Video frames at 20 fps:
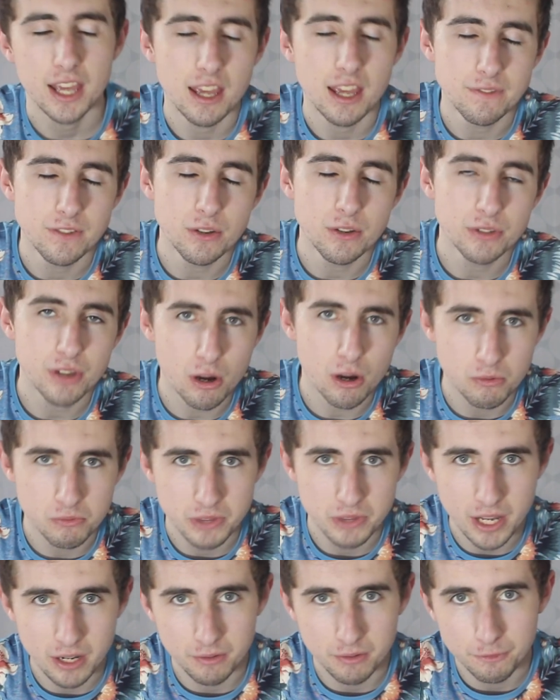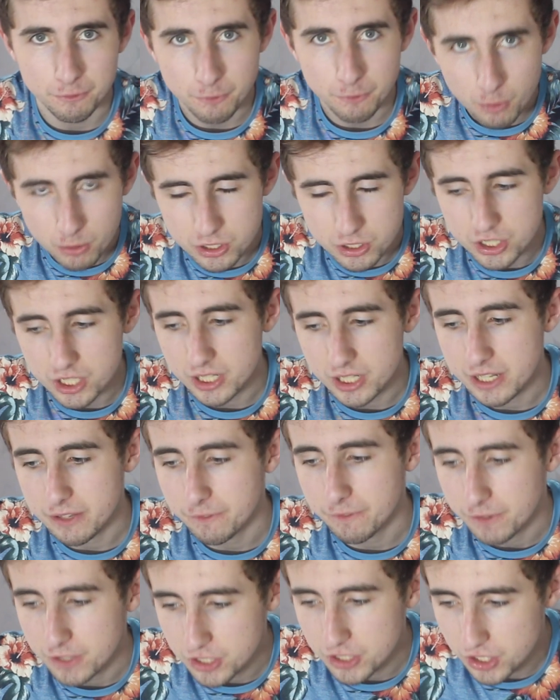If you don't, then unfortunately
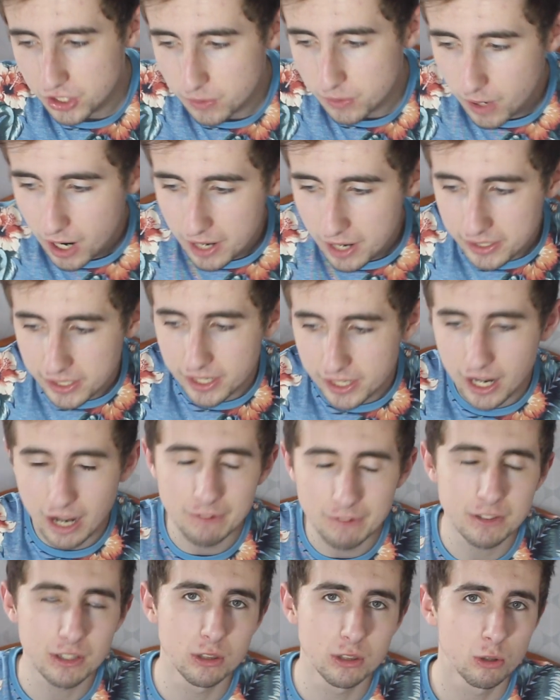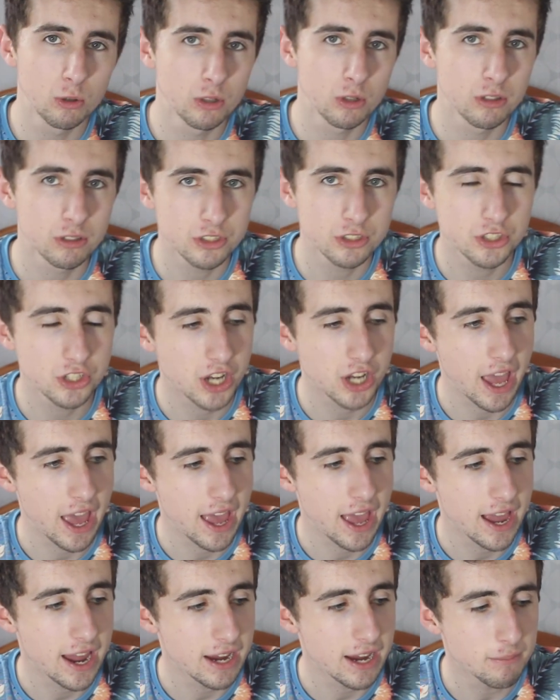for you, I'm going to have to launch
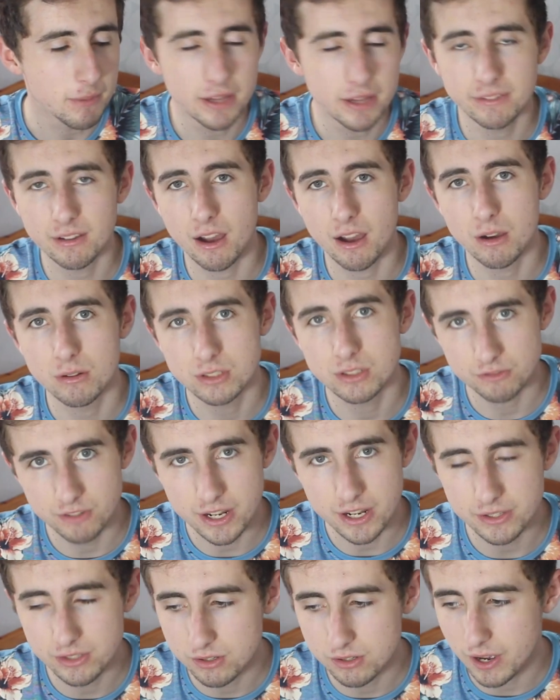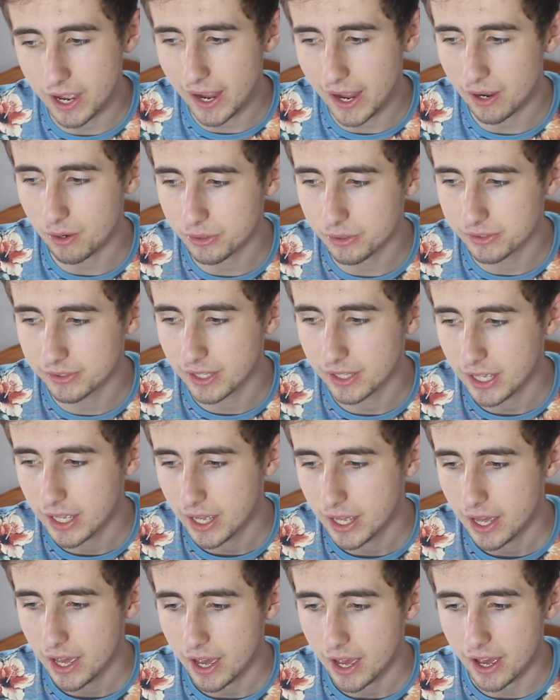a missile straight to your house
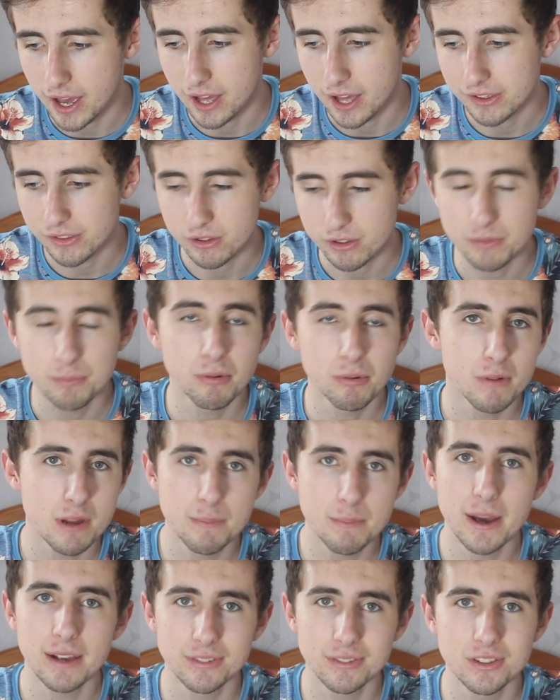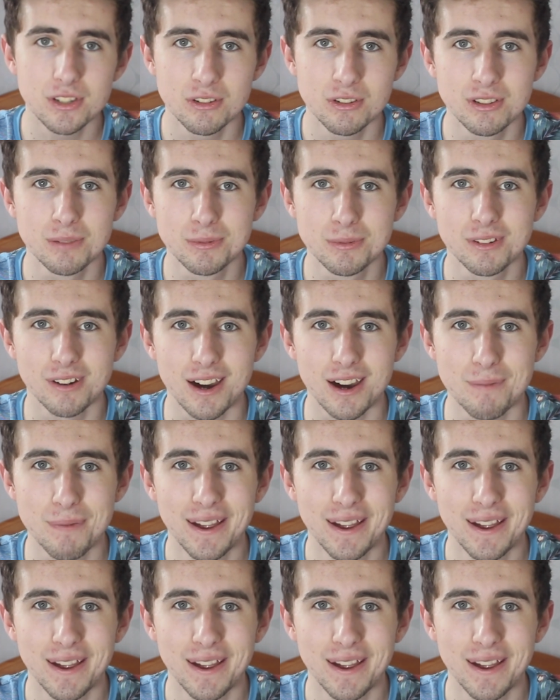uh, so it's probably best that you subscribe.